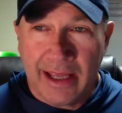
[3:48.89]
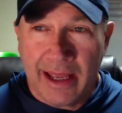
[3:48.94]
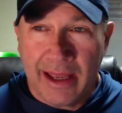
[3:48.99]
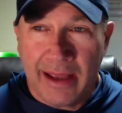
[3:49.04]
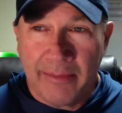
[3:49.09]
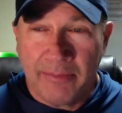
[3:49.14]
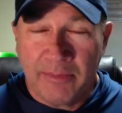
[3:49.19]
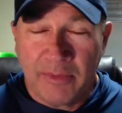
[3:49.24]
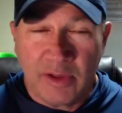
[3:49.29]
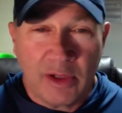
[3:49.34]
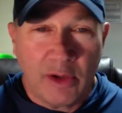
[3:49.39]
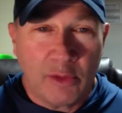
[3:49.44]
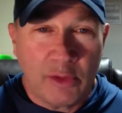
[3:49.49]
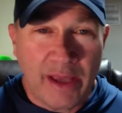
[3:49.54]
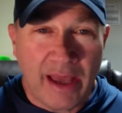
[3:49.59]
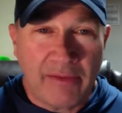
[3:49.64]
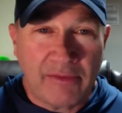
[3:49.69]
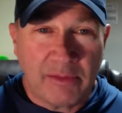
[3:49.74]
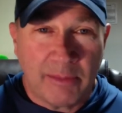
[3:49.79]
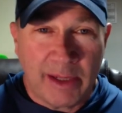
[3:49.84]
um, you know,
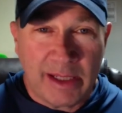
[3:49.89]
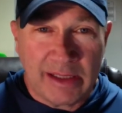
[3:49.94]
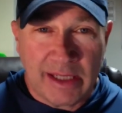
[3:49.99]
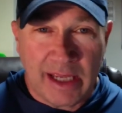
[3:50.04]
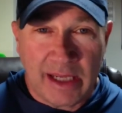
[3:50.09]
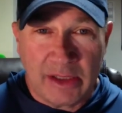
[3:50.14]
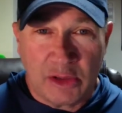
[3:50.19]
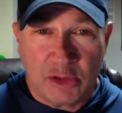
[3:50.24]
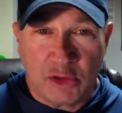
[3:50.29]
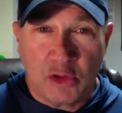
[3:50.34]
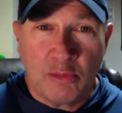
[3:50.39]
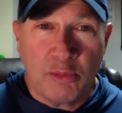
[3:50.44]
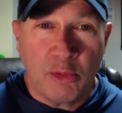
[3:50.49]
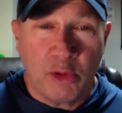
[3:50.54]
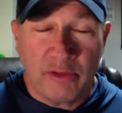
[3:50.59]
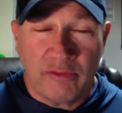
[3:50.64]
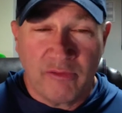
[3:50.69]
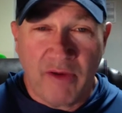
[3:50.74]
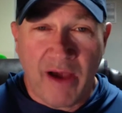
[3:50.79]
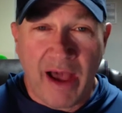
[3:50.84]
you have to maintain a
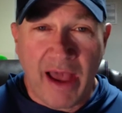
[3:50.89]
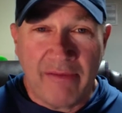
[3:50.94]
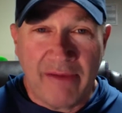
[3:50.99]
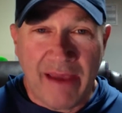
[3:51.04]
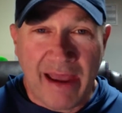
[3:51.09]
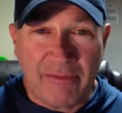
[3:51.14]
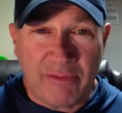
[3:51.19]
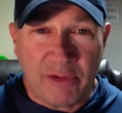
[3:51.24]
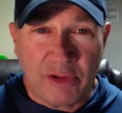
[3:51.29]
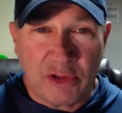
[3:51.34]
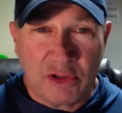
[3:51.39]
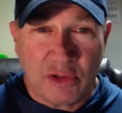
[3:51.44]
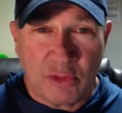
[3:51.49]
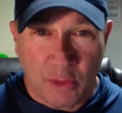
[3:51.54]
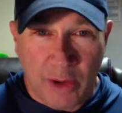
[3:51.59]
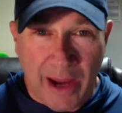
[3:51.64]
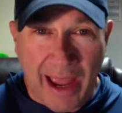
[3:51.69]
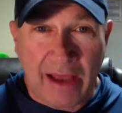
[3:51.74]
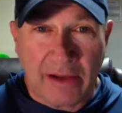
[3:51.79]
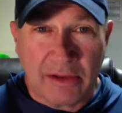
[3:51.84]
2.5 average
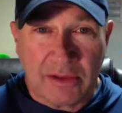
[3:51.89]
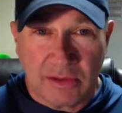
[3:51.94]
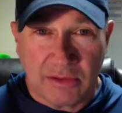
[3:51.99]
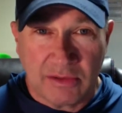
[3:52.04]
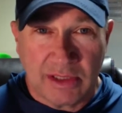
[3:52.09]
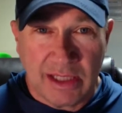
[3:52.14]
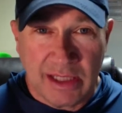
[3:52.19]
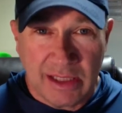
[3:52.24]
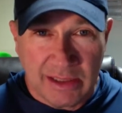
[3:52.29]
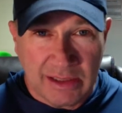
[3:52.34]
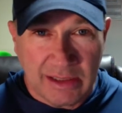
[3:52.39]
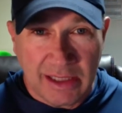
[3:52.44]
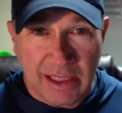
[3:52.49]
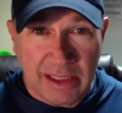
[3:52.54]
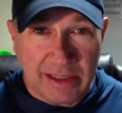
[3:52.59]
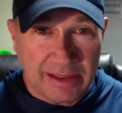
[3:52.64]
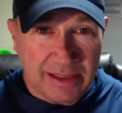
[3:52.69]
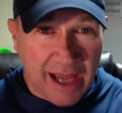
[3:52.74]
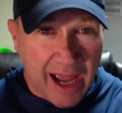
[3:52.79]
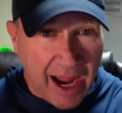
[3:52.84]
throughout the in,
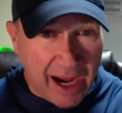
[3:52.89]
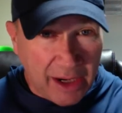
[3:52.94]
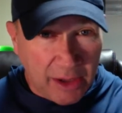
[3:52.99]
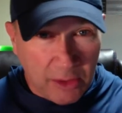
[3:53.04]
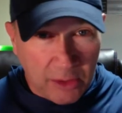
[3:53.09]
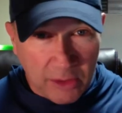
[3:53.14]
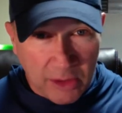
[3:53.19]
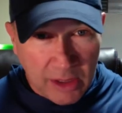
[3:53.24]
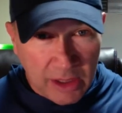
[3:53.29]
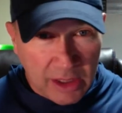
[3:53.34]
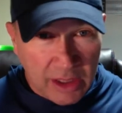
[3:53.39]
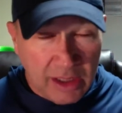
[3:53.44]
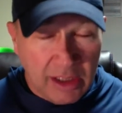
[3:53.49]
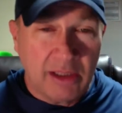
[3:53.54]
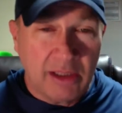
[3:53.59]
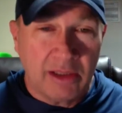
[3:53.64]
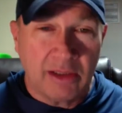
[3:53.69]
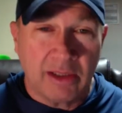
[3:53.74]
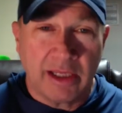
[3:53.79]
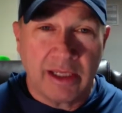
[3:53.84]
entire
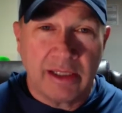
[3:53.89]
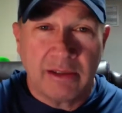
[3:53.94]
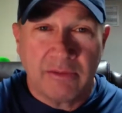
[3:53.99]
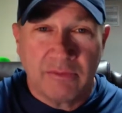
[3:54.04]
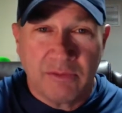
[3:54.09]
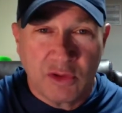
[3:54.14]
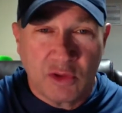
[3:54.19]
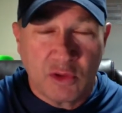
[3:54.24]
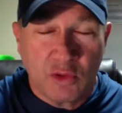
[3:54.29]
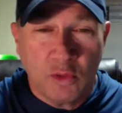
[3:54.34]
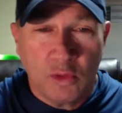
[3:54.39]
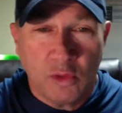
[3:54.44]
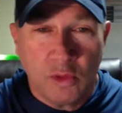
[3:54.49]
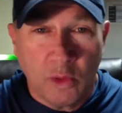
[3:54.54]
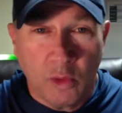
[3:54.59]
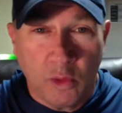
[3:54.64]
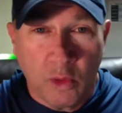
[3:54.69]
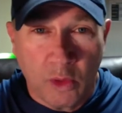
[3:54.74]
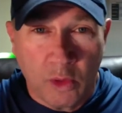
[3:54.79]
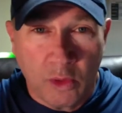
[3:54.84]
length of the
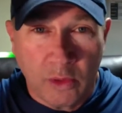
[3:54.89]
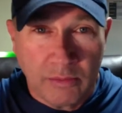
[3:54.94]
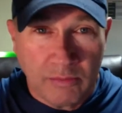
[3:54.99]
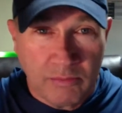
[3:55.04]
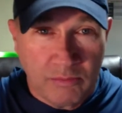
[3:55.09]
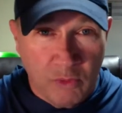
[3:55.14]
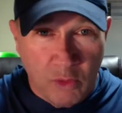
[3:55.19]
school or,